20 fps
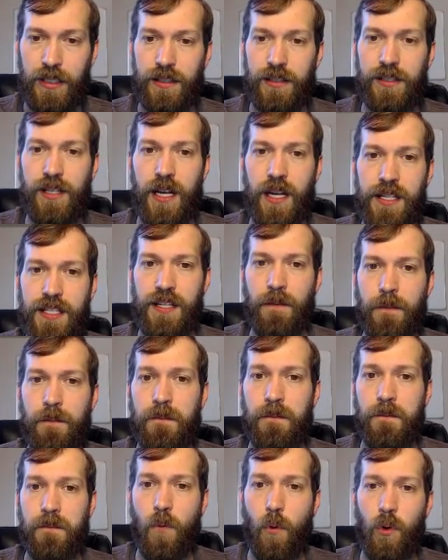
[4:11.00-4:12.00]
doesn't
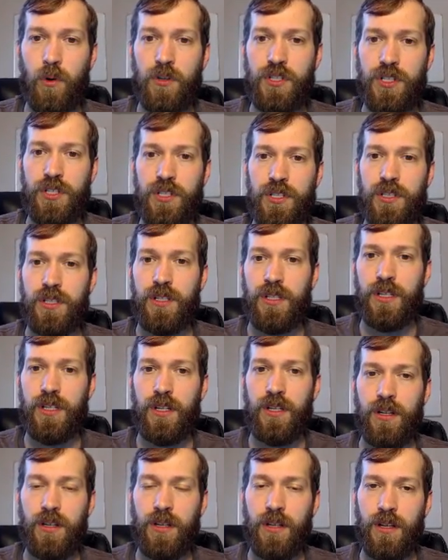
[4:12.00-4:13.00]
force
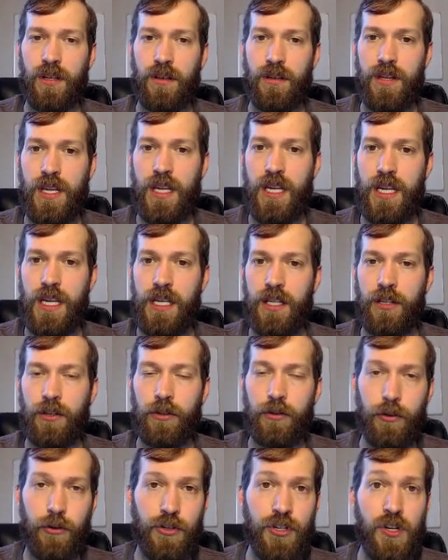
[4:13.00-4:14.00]
the
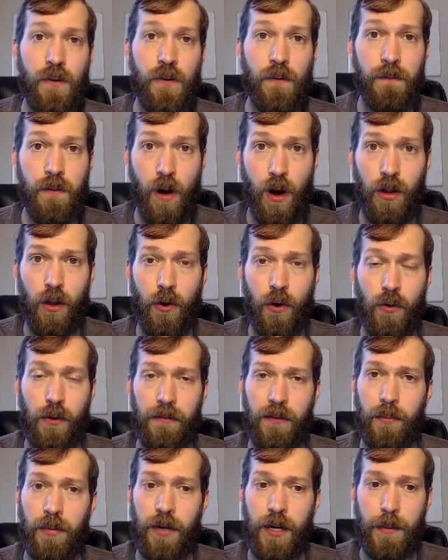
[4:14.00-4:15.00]
conclusion to follow if the
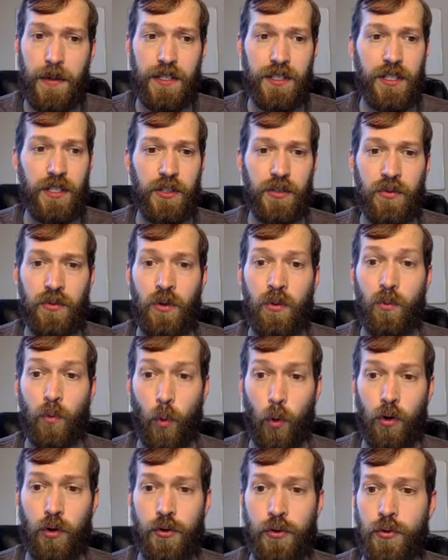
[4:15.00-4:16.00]
premises
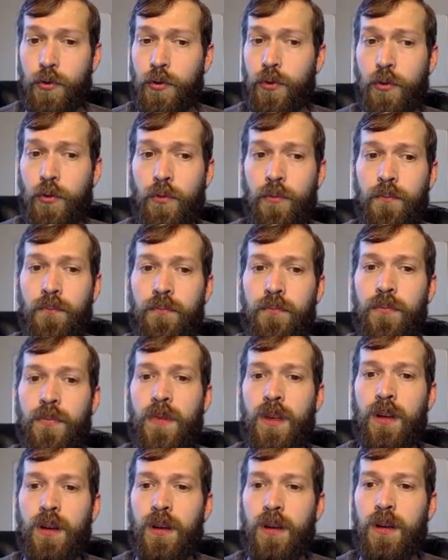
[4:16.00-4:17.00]
were true.
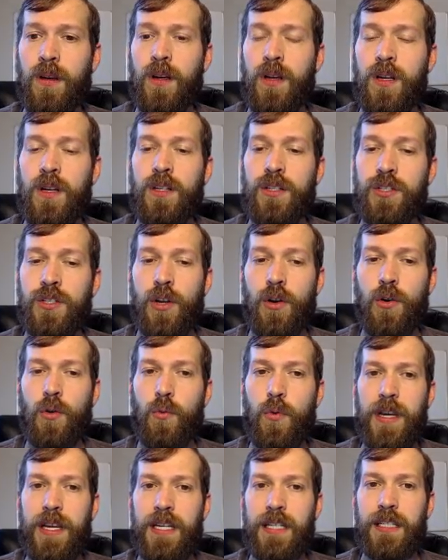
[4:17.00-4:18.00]
So
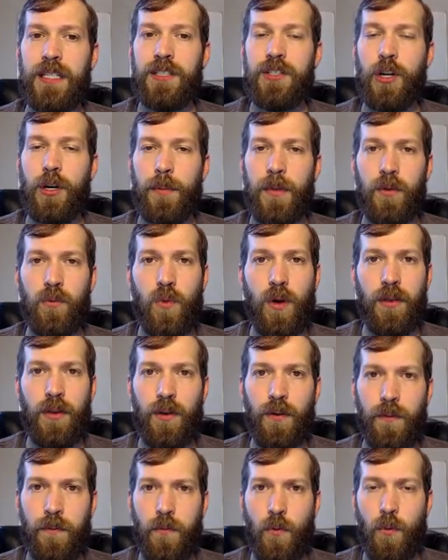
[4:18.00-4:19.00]
we can determine whether a
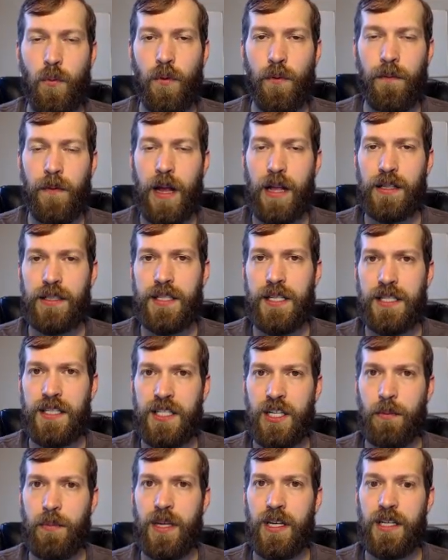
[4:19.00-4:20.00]
formal fallacy is
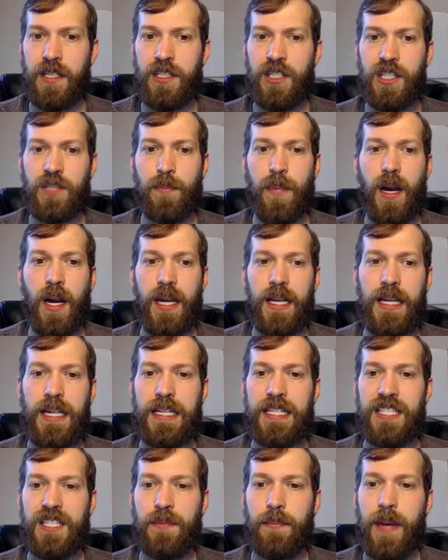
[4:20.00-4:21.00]
committed just by
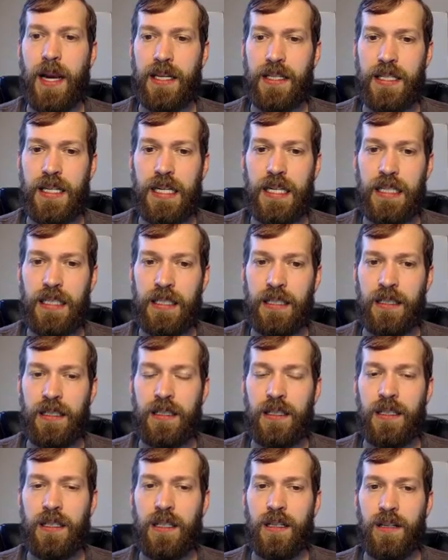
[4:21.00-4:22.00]
inspecting
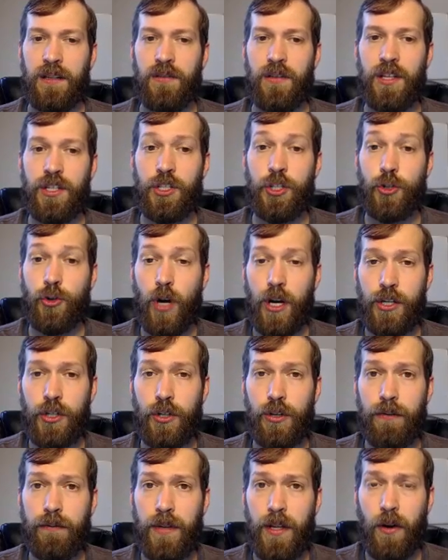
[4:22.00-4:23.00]
the structure
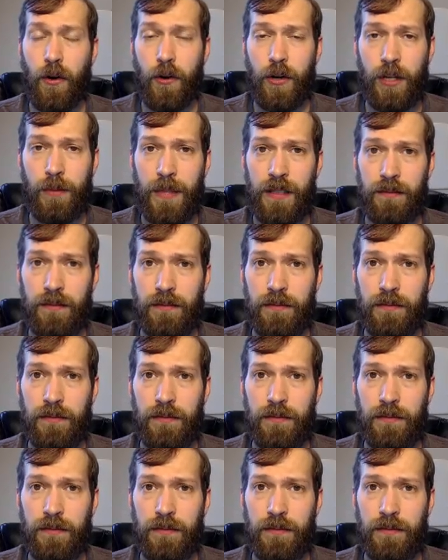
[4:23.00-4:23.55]
of the argument